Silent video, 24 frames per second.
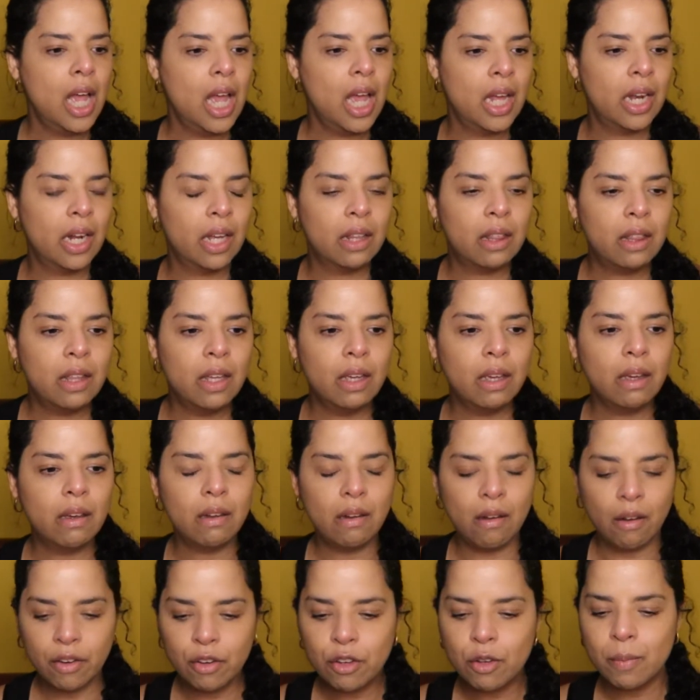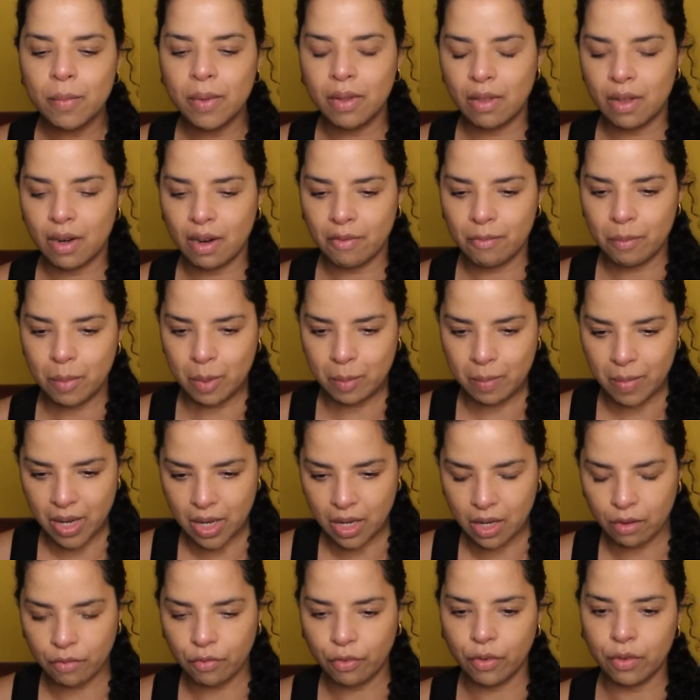And I think an argument that I've been
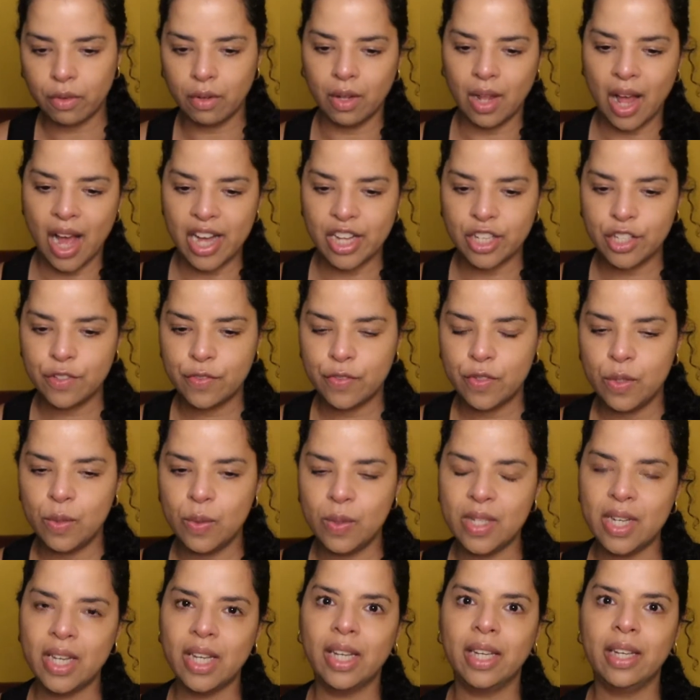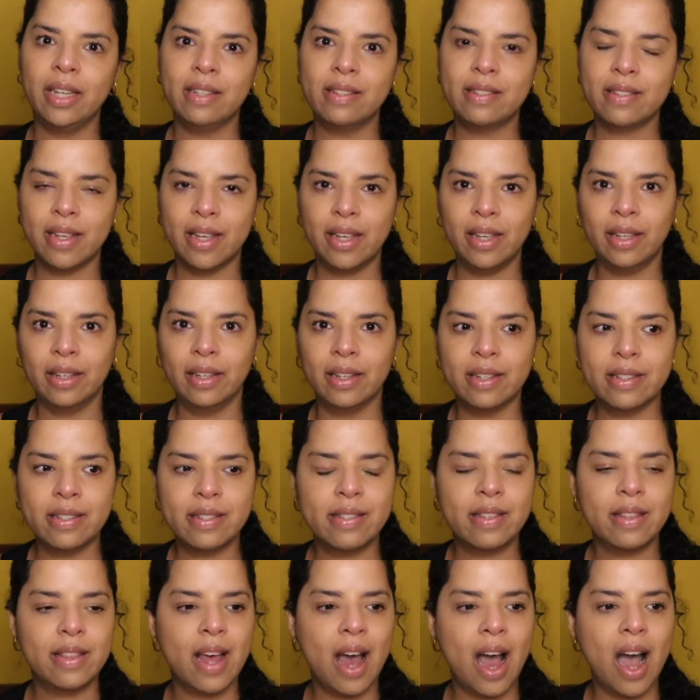making for the last few days
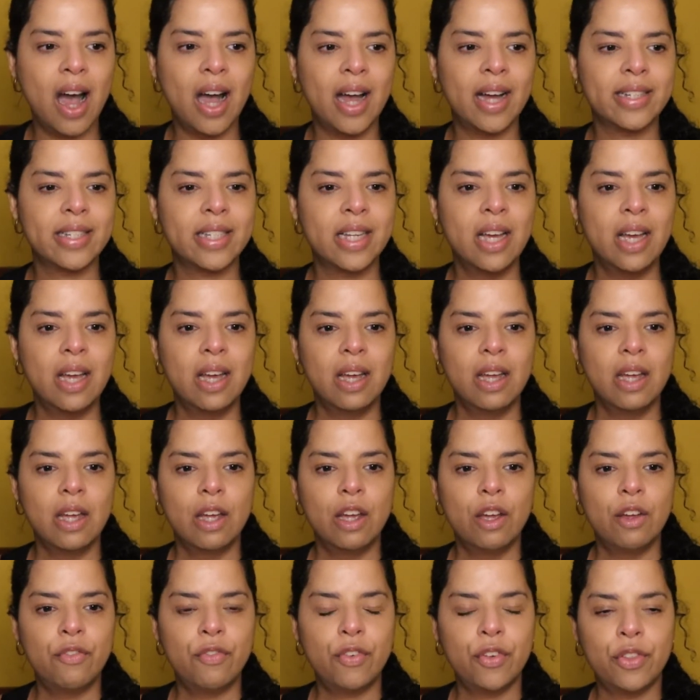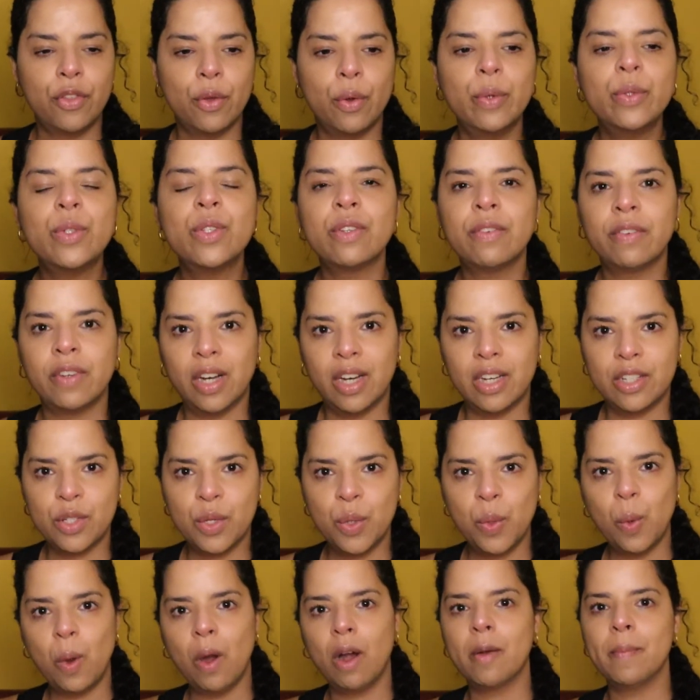is that for those of us
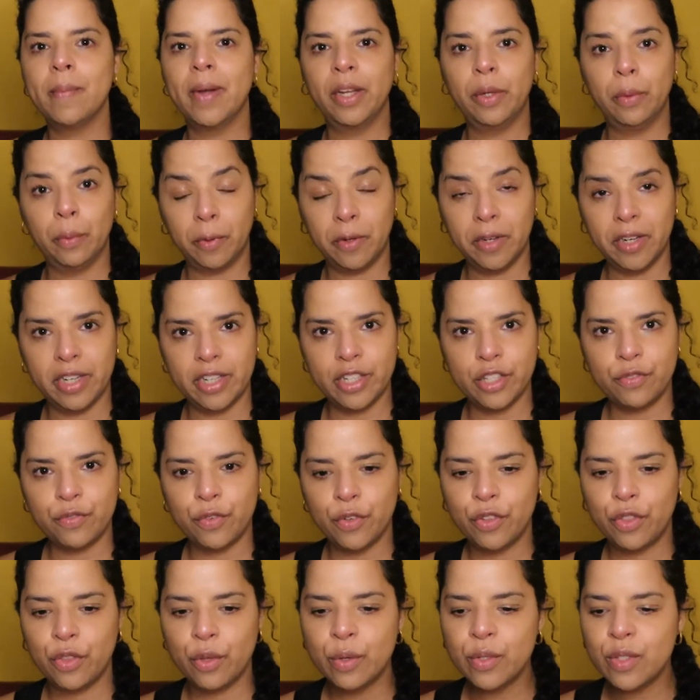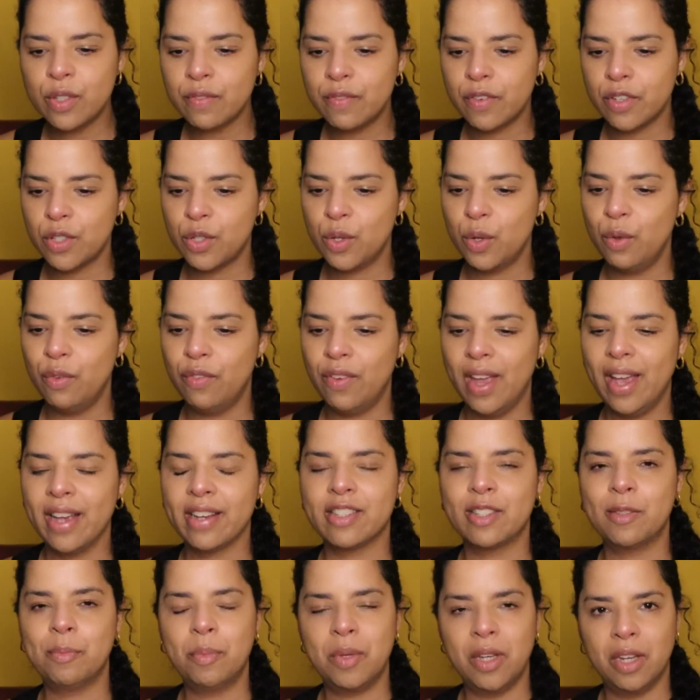who are minorities, for those of us who've
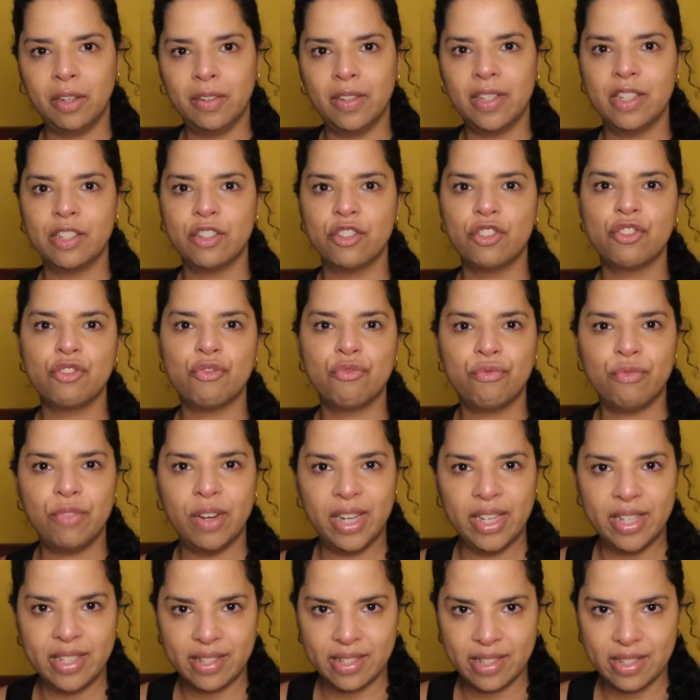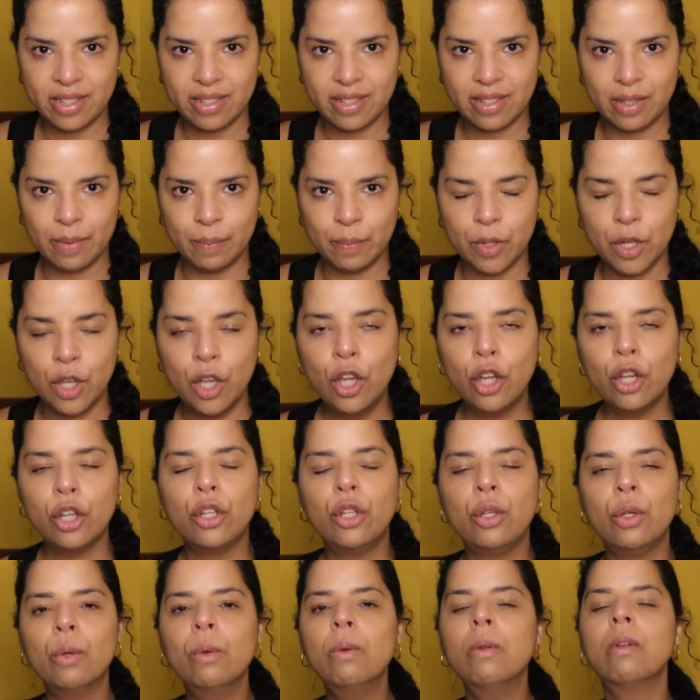experienced racism,
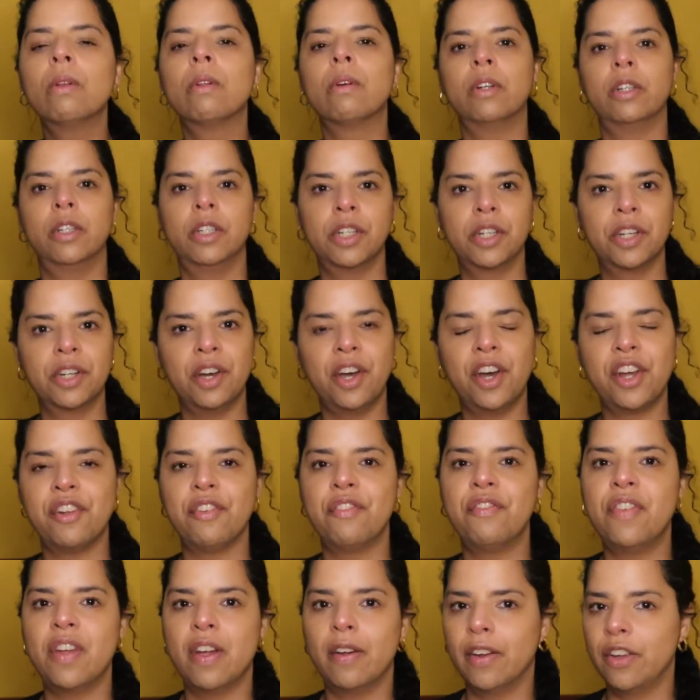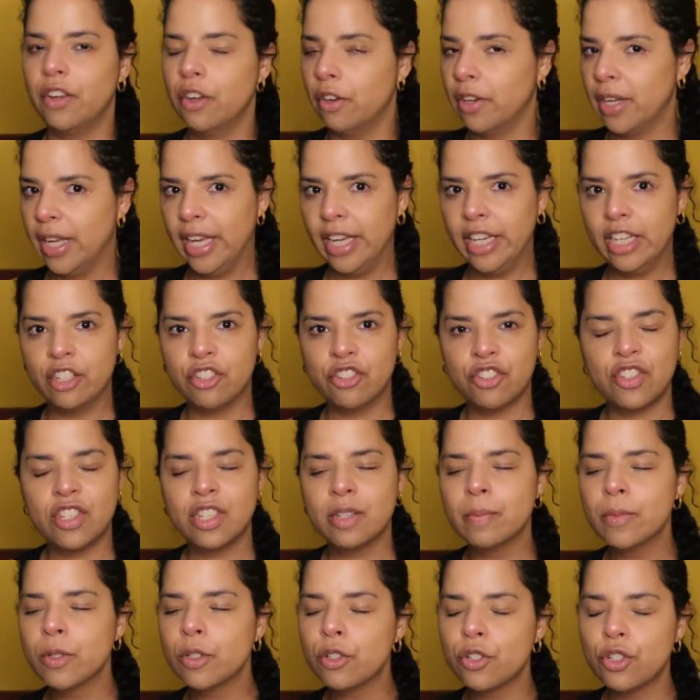you learn at a very young age,
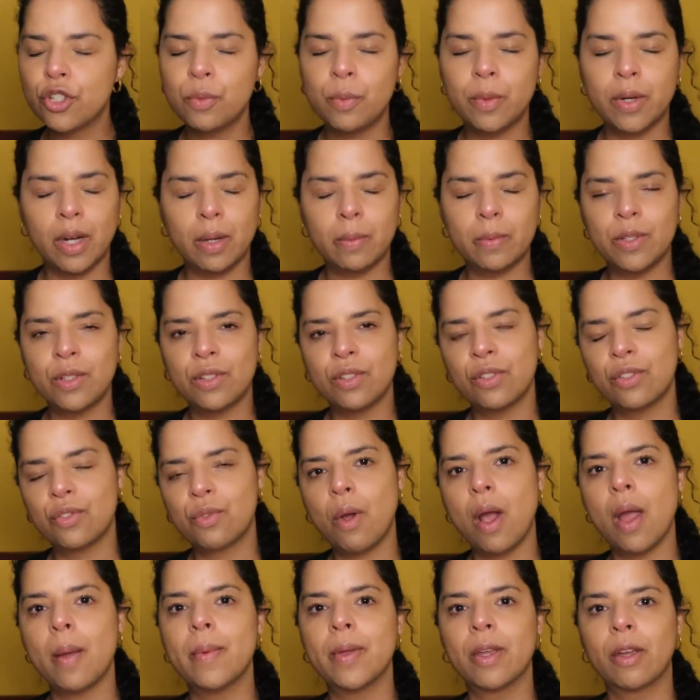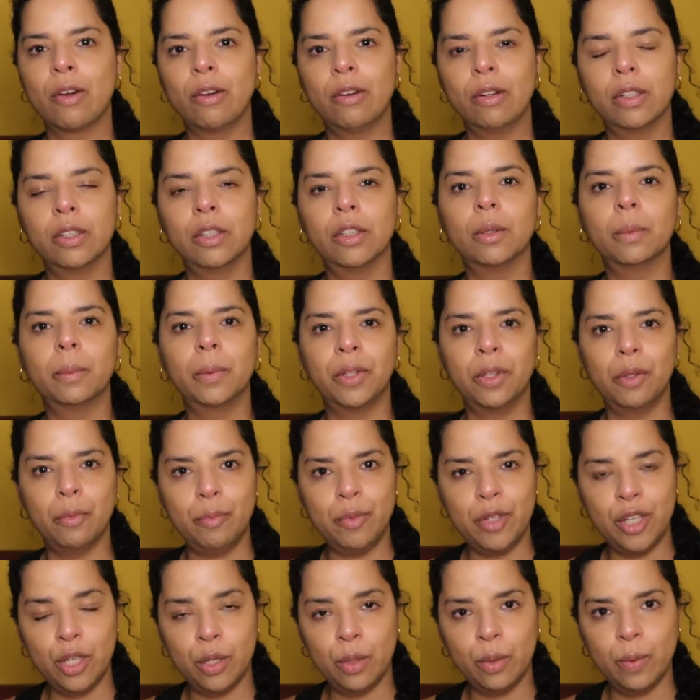similar to what I was describing earlier with the
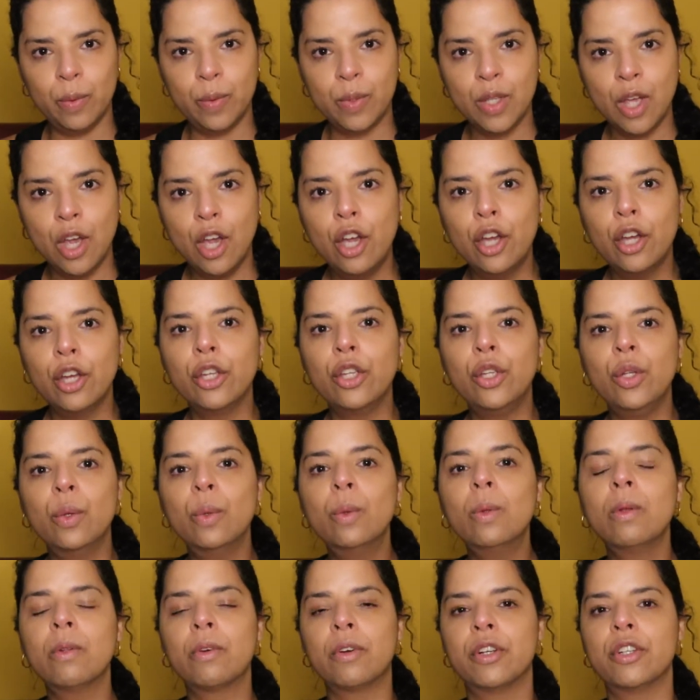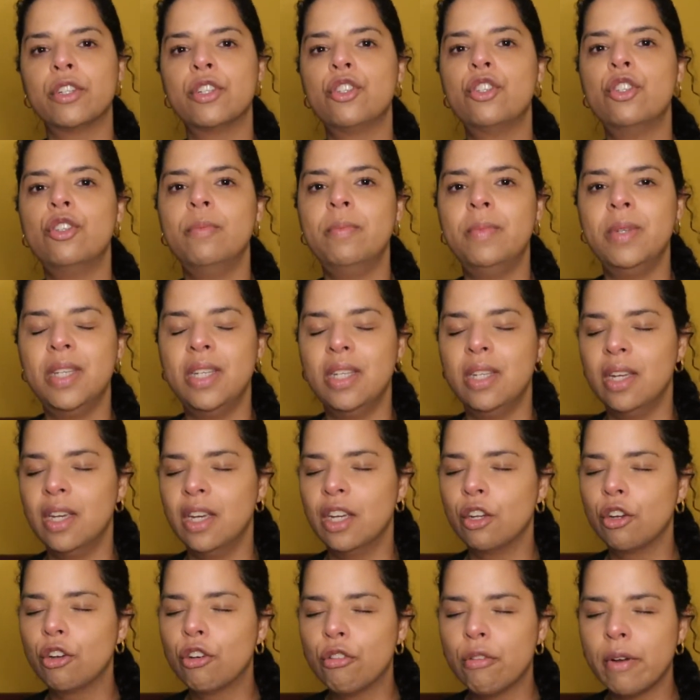views, you learn to be
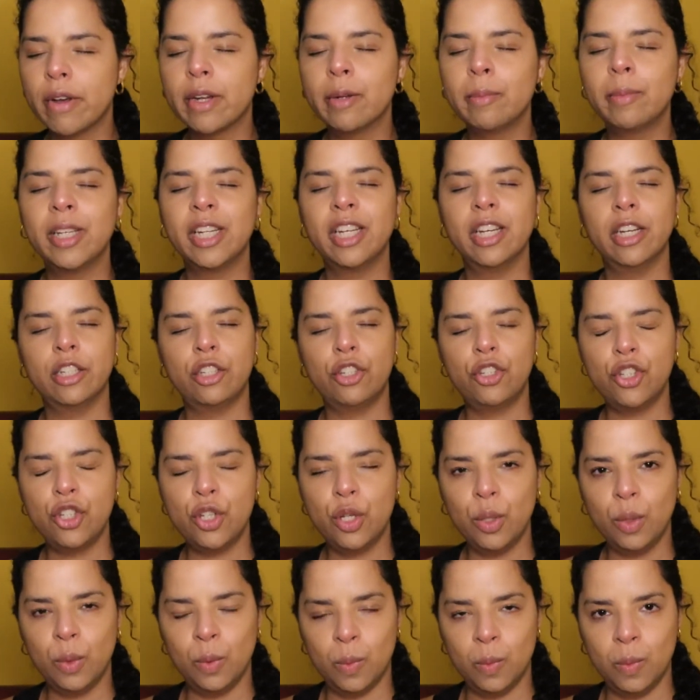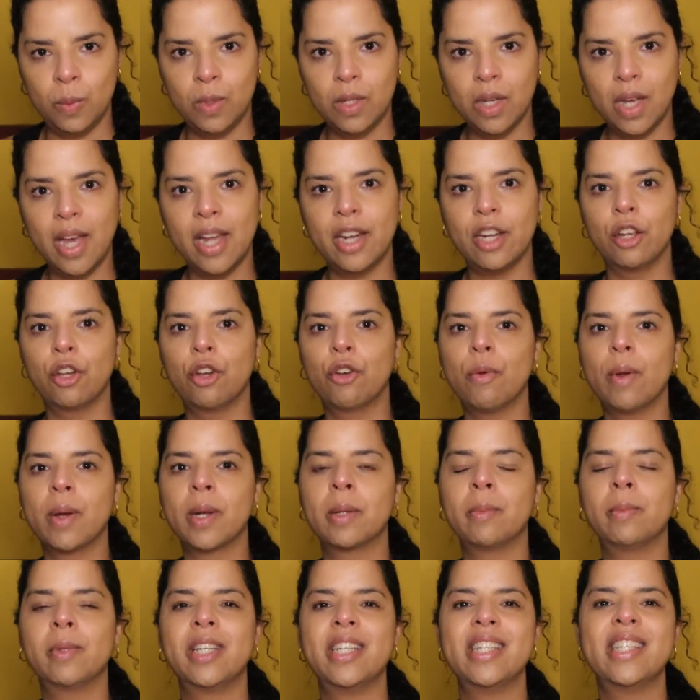incredibly attuned and
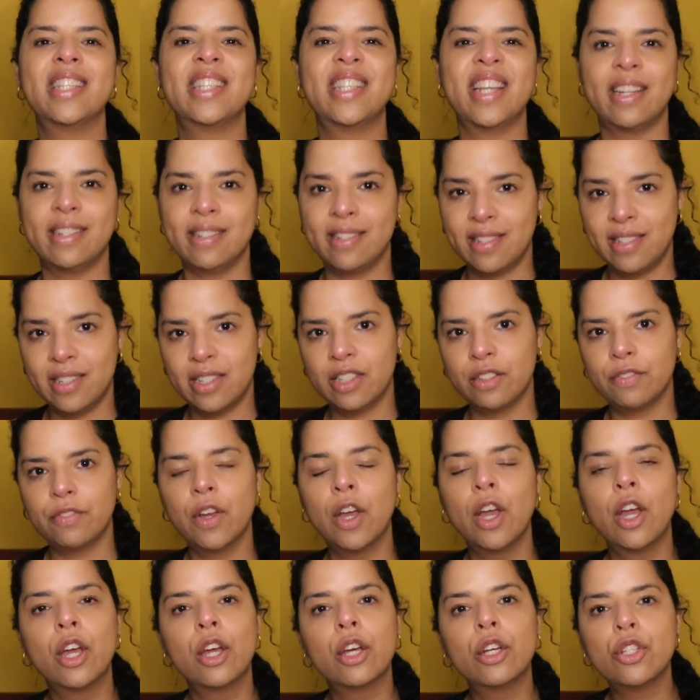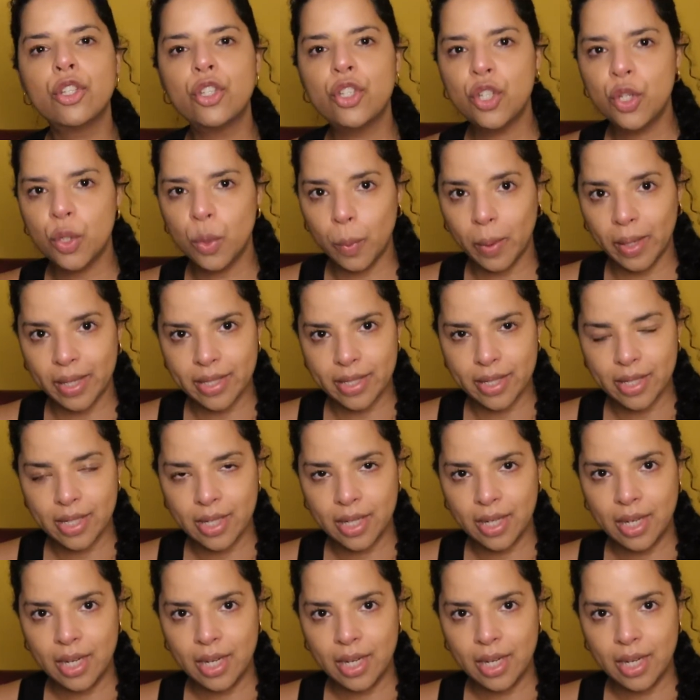incredibly sensitive to it